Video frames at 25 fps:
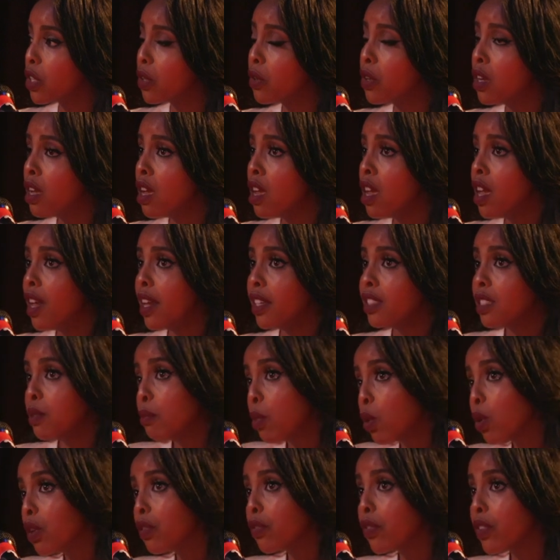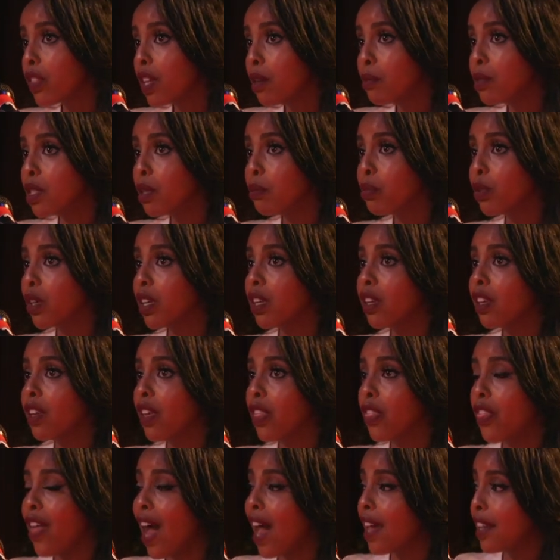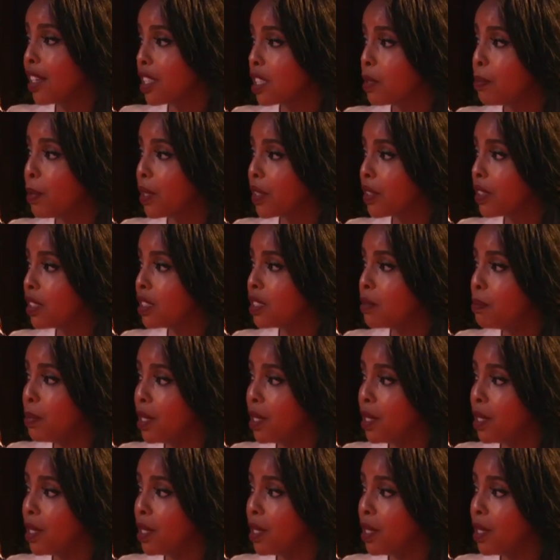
So it's important for them to bring that experience,